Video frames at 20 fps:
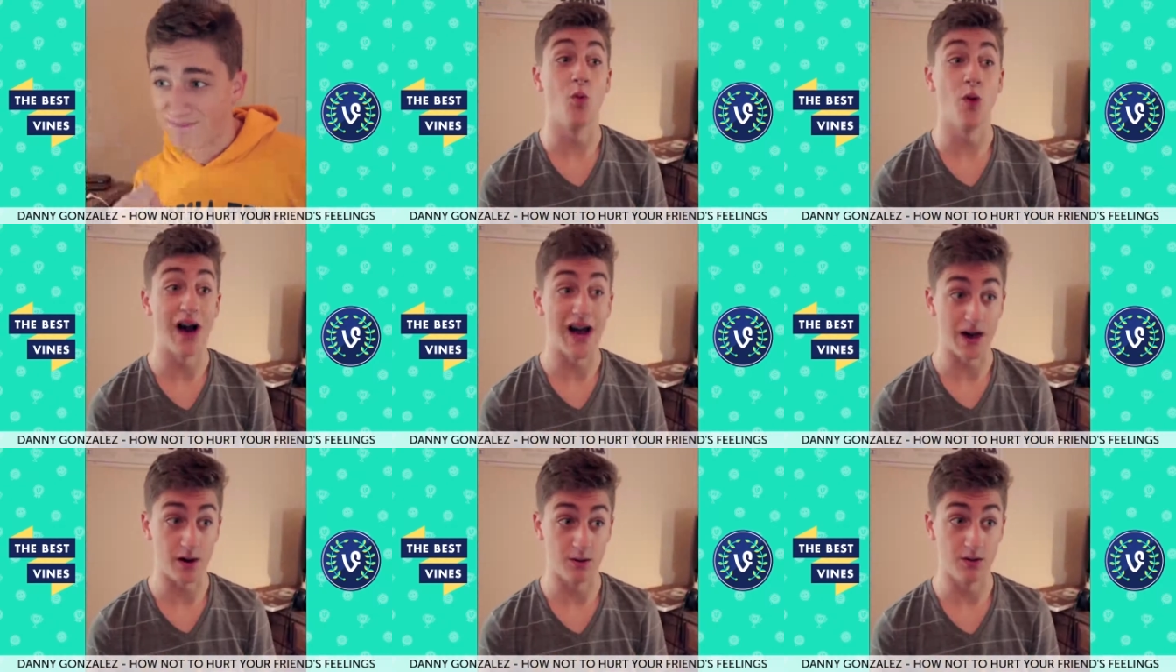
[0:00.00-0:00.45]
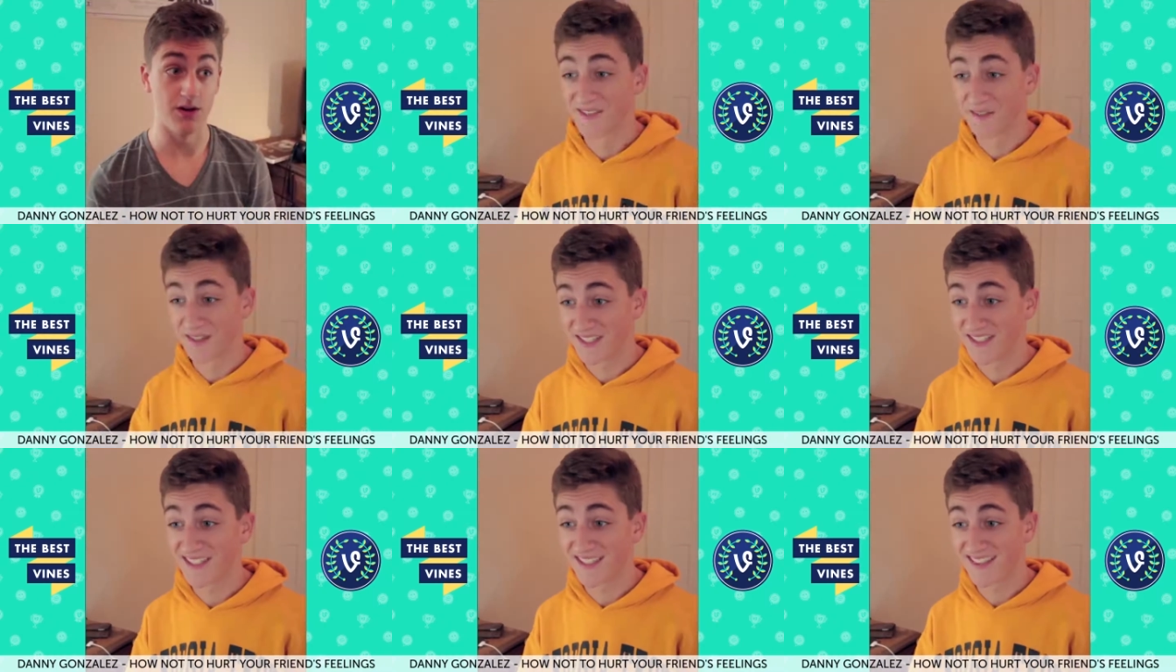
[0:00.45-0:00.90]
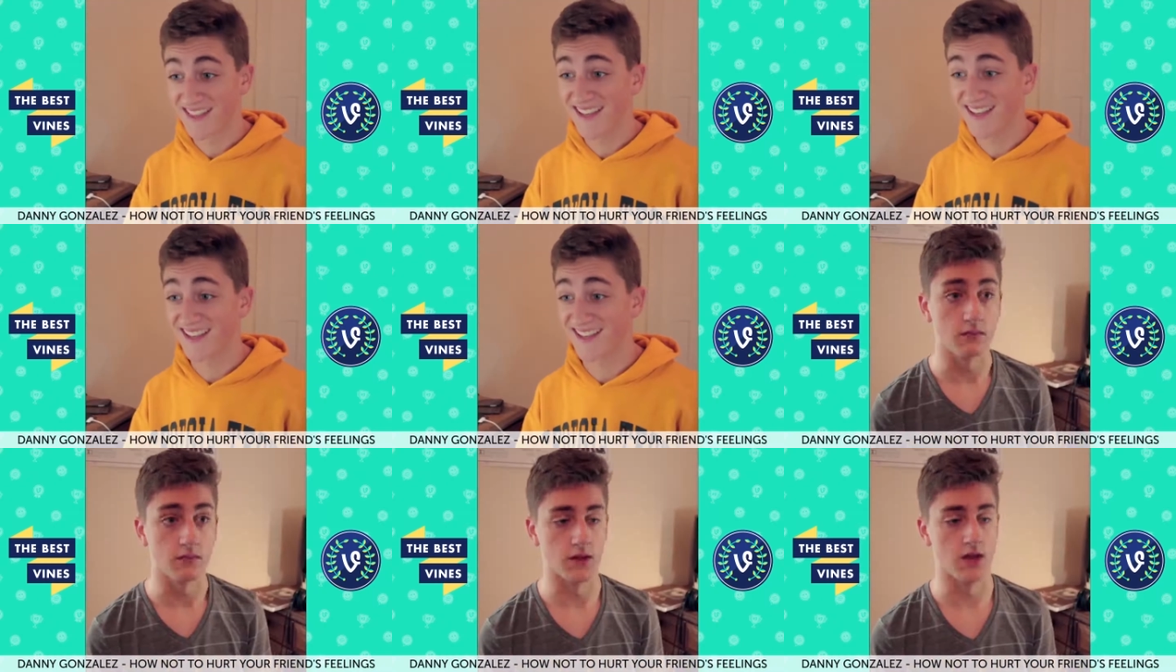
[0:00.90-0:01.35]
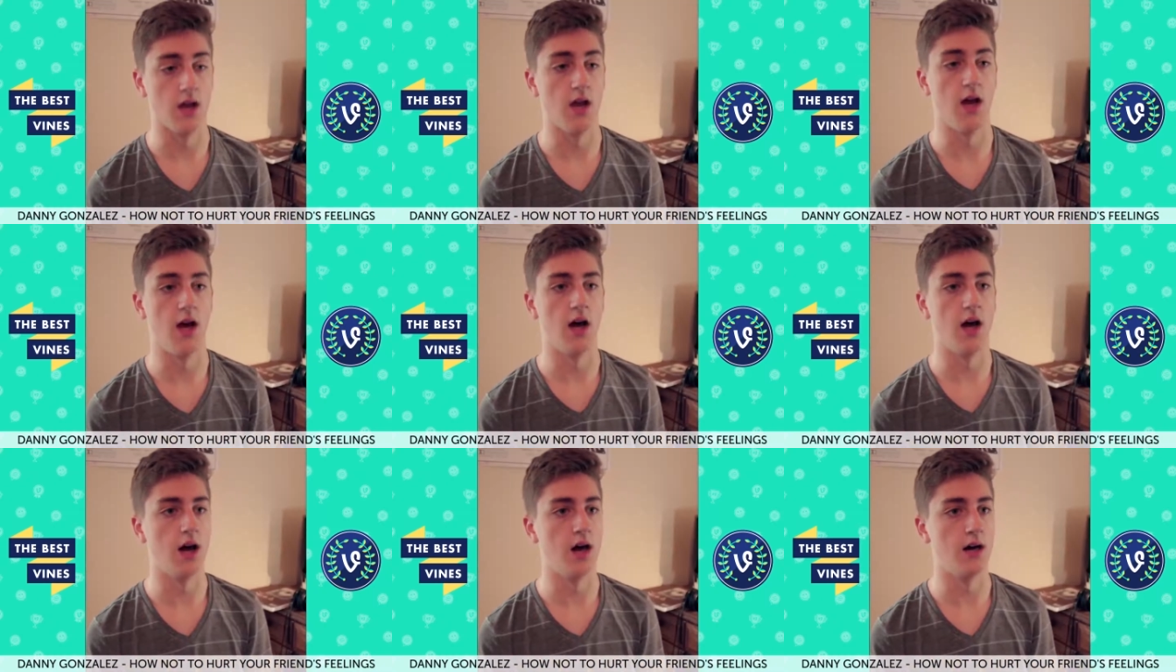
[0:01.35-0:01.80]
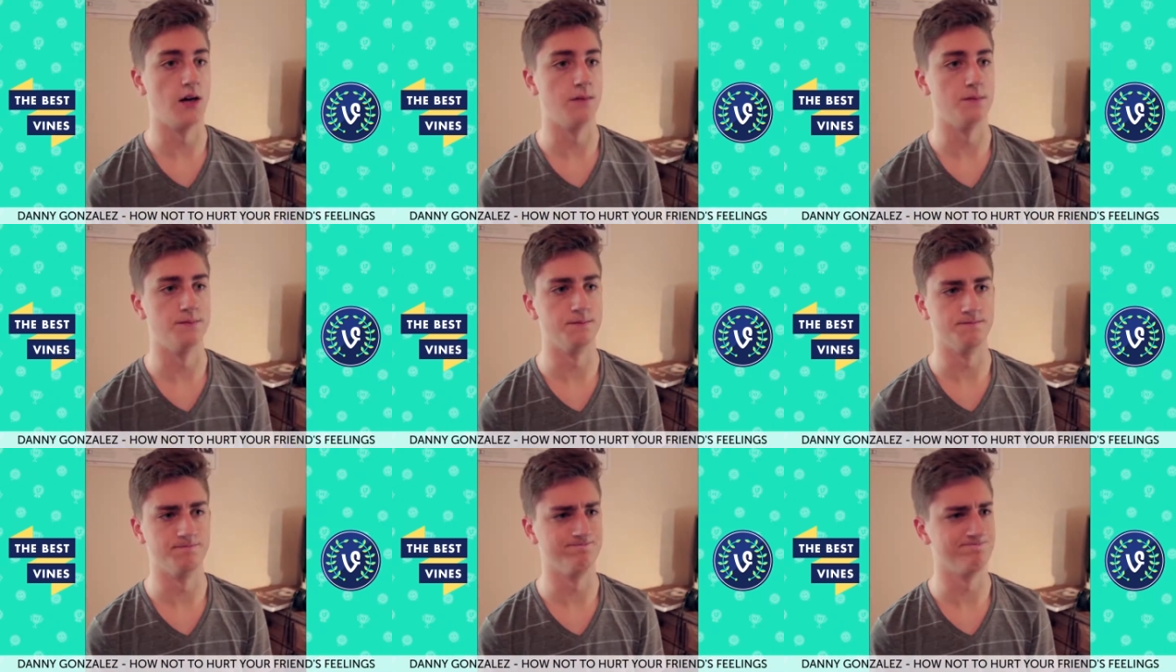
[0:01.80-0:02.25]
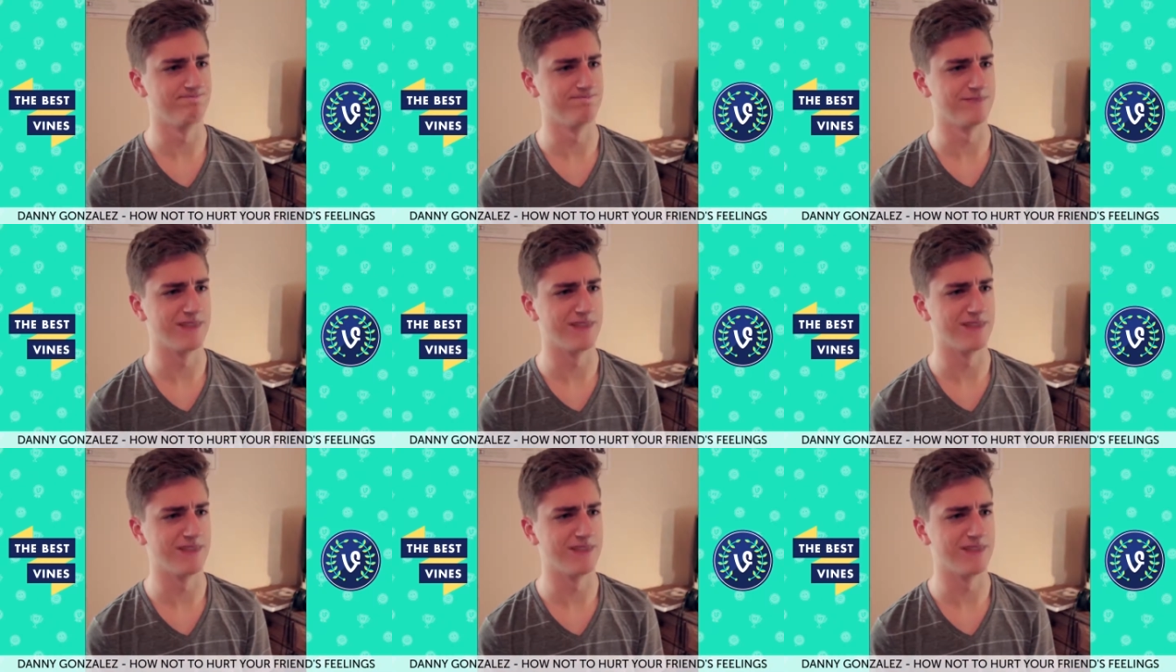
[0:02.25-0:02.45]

Wow. What did you think? Um,